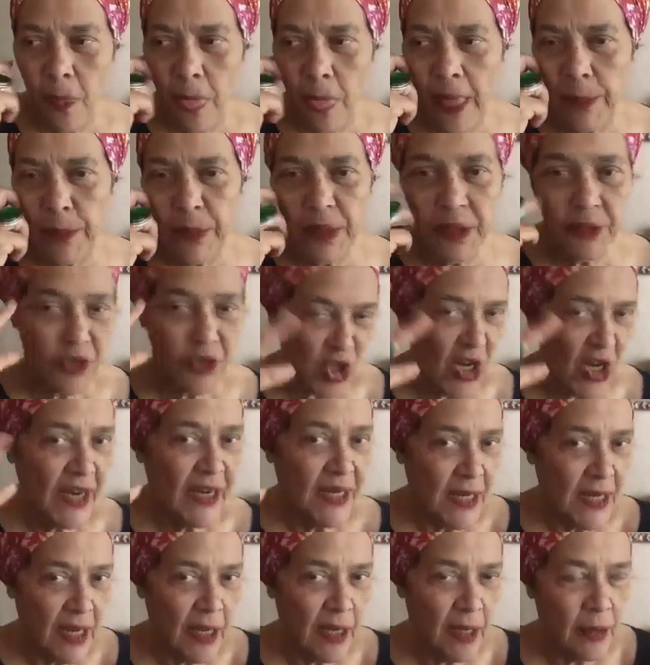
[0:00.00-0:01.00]
I mean,
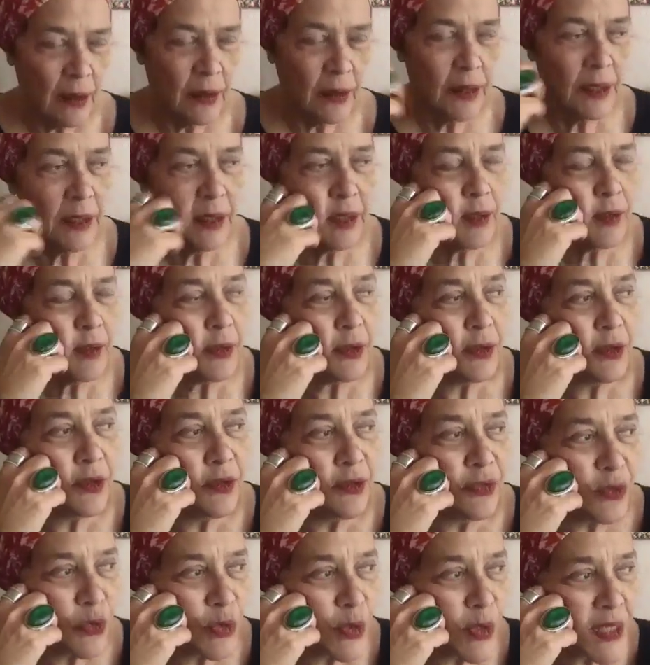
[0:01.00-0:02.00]
China,
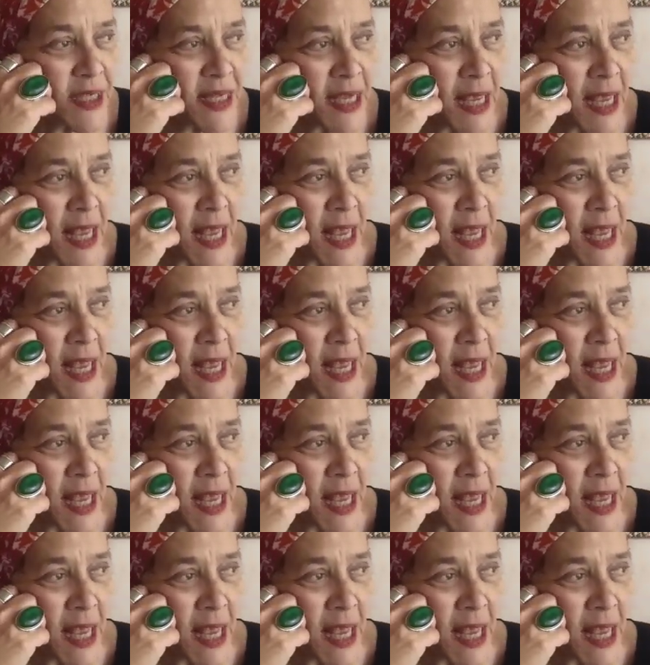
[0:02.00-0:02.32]
of course.